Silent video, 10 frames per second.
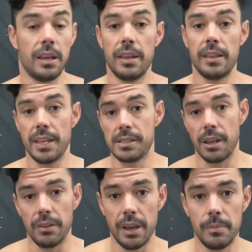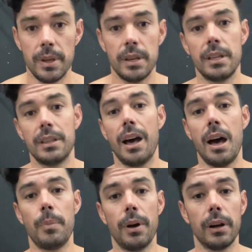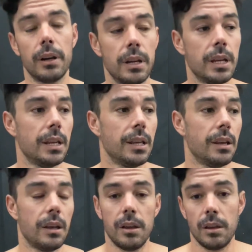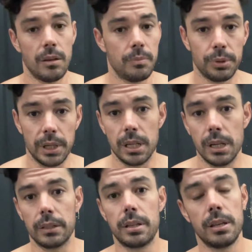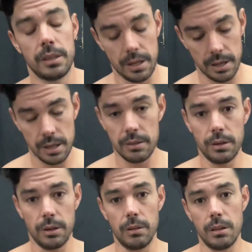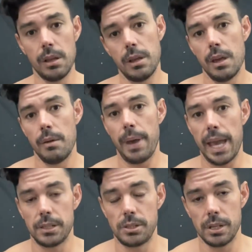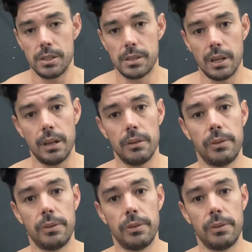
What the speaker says: they sell them in the hot bar, pre-cooked. They're little packages of